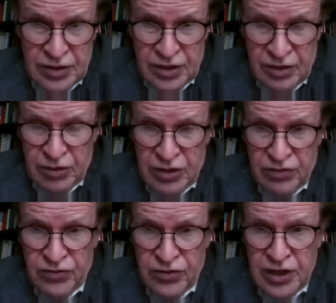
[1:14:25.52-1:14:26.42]
the middle of
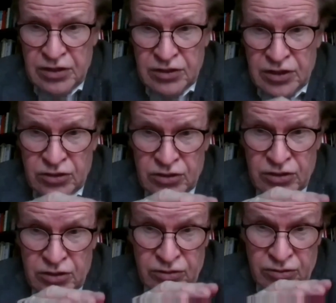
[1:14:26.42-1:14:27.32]
the 19th century
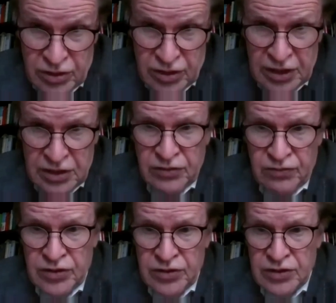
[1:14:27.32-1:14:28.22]
or in the
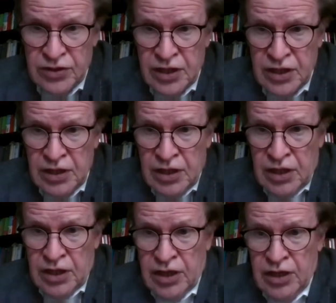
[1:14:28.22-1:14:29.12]
1970s again,
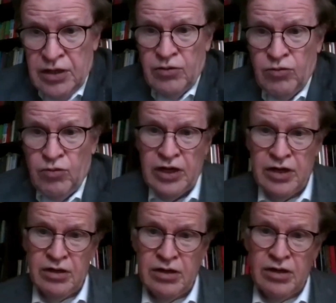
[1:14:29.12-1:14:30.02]

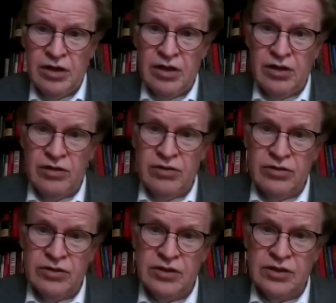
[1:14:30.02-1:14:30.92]
where
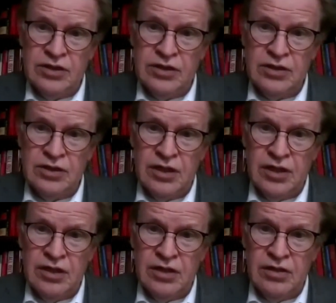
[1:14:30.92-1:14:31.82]

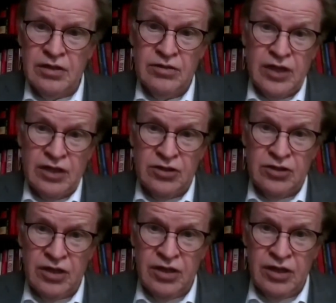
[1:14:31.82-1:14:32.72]
there's
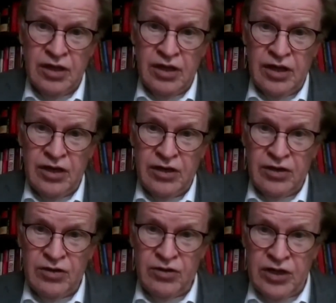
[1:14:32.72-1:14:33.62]
actually a
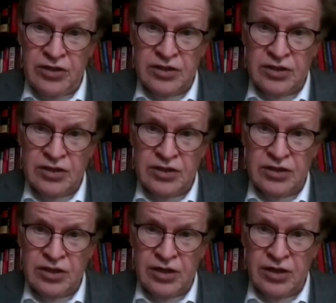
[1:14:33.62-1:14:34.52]

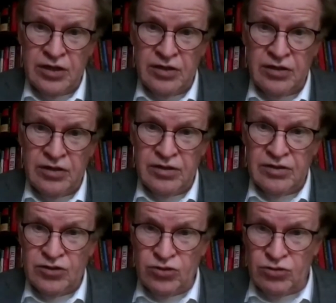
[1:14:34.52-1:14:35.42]
crisis,
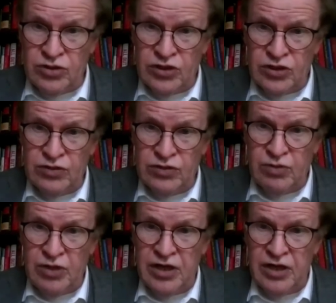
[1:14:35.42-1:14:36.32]
shortage of
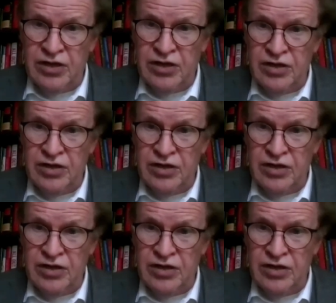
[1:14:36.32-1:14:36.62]
supply,